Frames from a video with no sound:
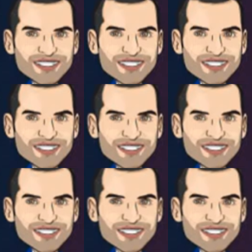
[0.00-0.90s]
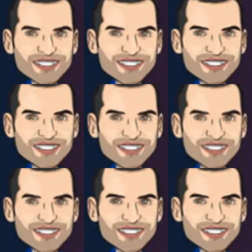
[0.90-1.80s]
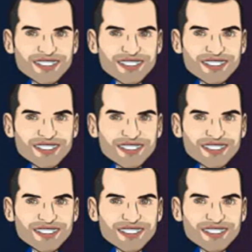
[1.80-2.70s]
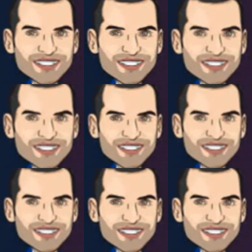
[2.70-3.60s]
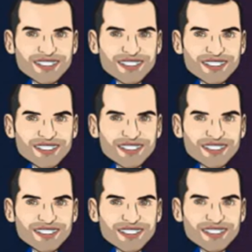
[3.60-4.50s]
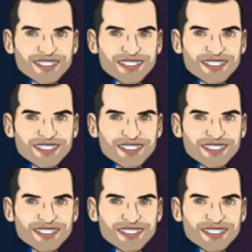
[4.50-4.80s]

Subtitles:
The person shown says nothing.